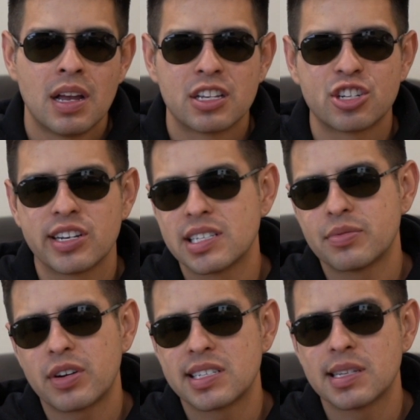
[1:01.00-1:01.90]
So this is
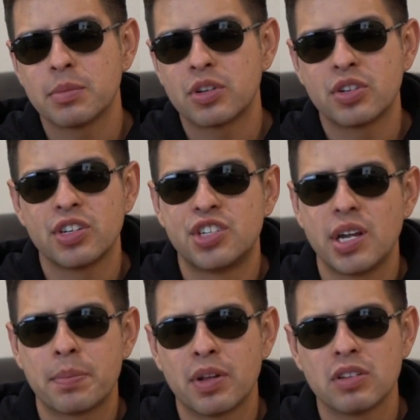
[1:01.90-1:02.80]
very similar to the
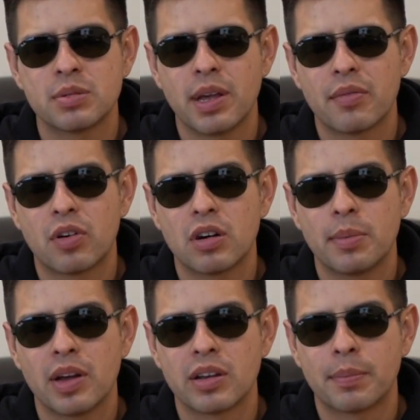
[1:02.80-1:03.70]
chip tunes you may have heard
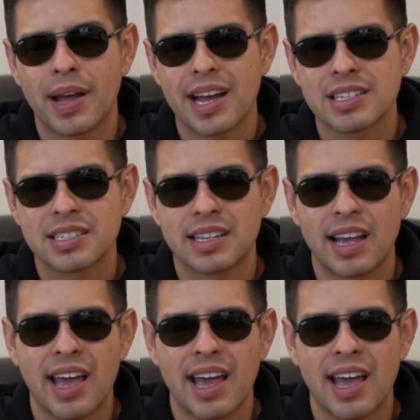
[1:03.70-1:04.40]
about in the past,